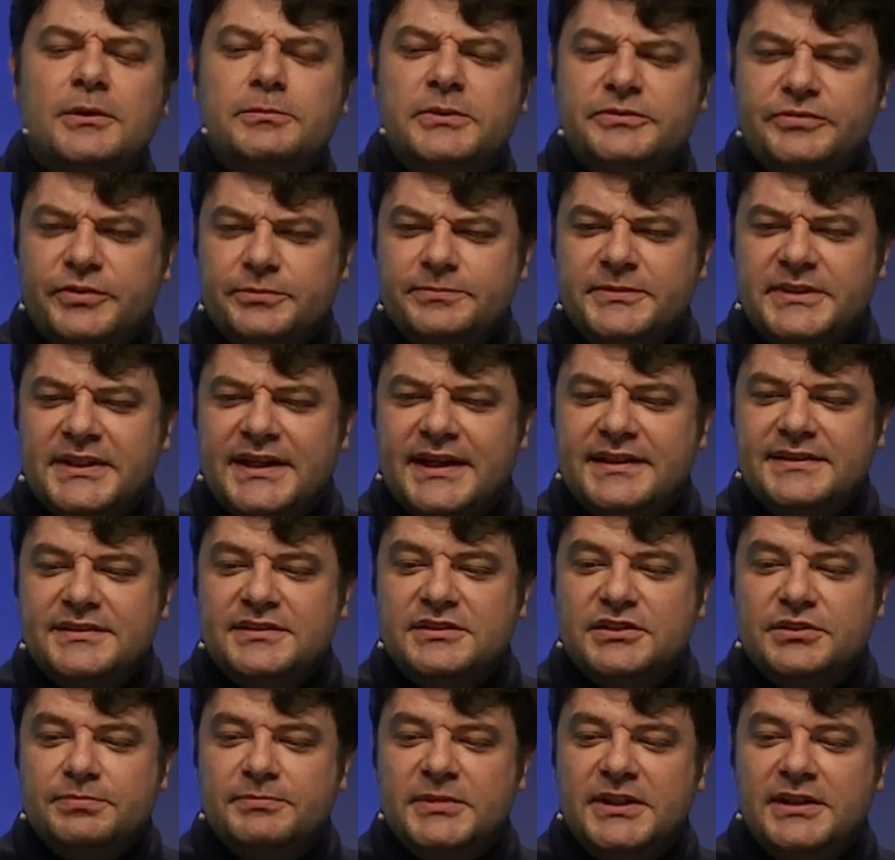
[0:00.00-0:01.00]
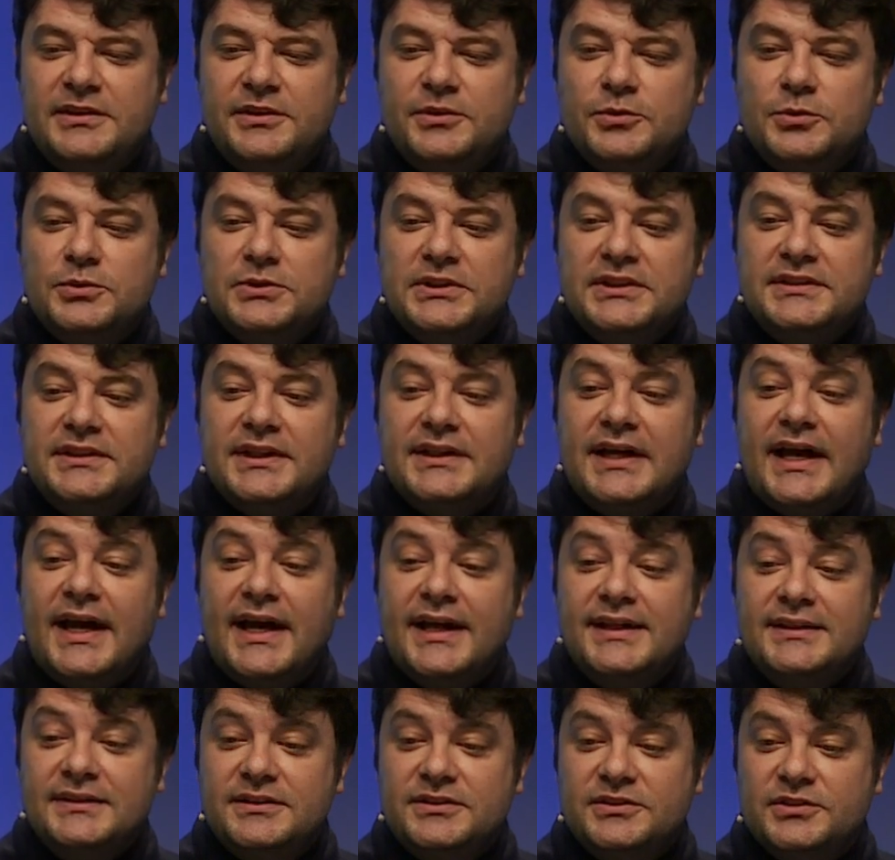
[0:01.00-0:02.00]
because for this blockchain
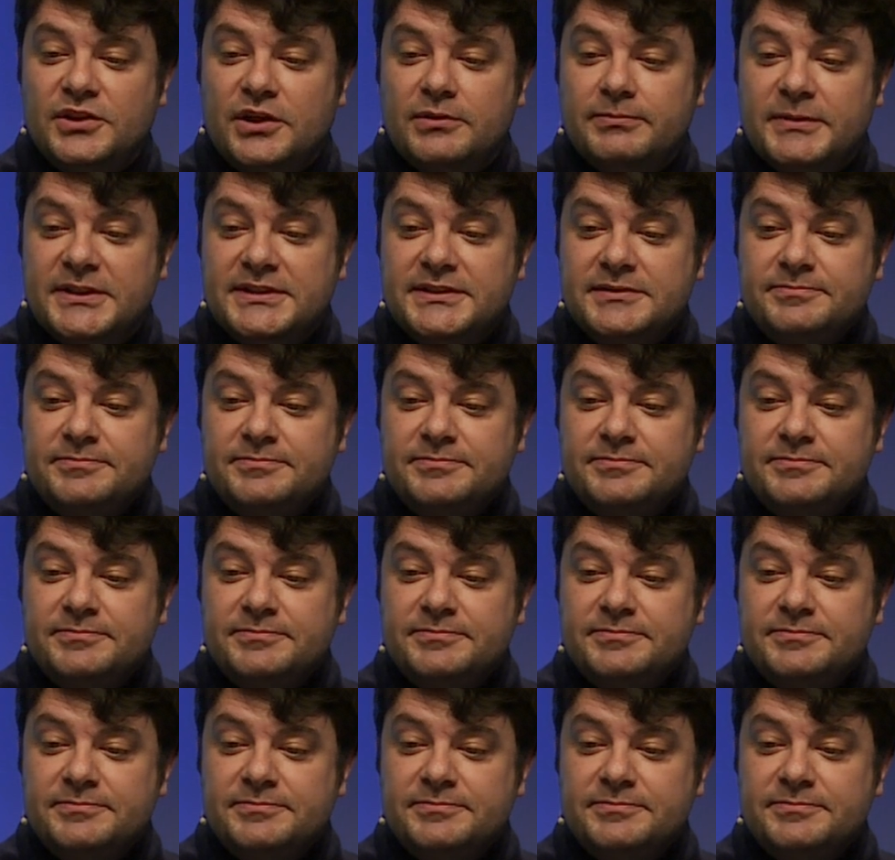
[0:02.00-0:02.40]
currency,